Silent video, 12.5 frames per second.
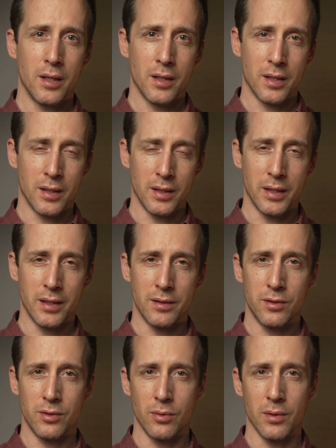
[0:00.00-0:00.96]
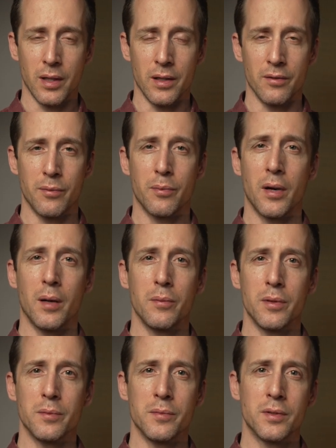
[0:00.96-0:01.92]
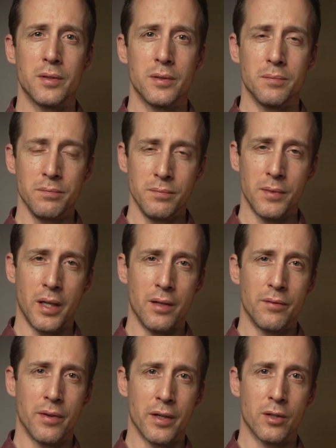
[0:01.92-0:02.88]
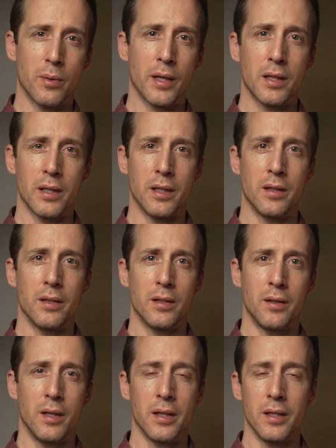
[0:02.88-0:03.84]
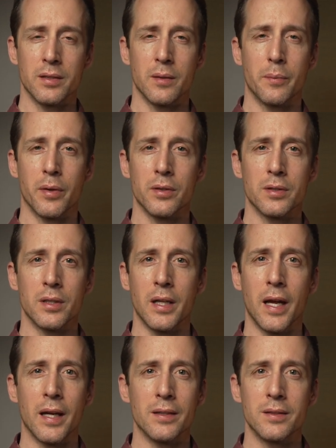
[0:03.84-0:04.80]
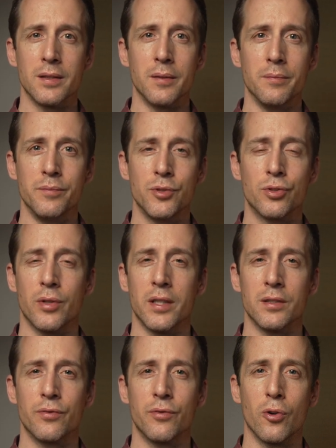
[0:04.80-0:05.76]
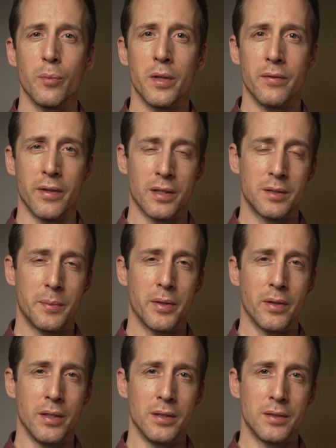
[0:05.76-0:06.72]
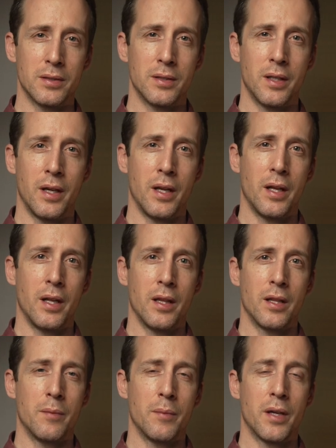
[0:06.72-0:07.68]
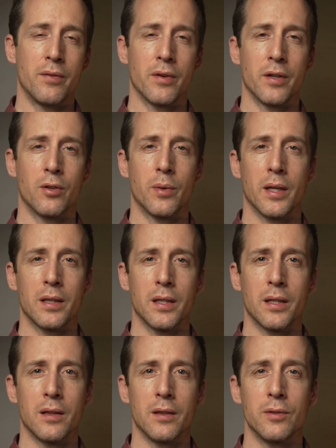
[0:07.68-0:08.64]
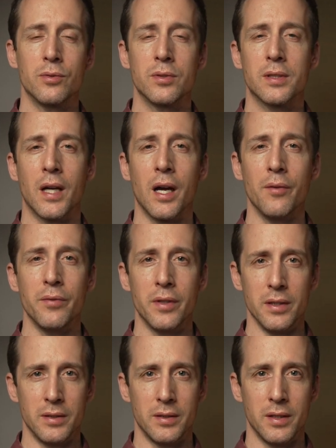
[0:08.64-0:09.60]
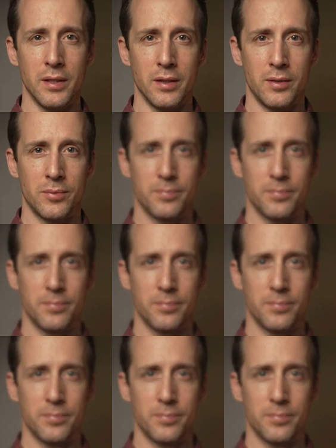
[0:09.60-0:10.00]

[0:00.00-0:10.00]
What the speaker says: can lead to a lot of problems. And very quickly, unless a person has some transformative experience, they may very quickly lose confidence in it.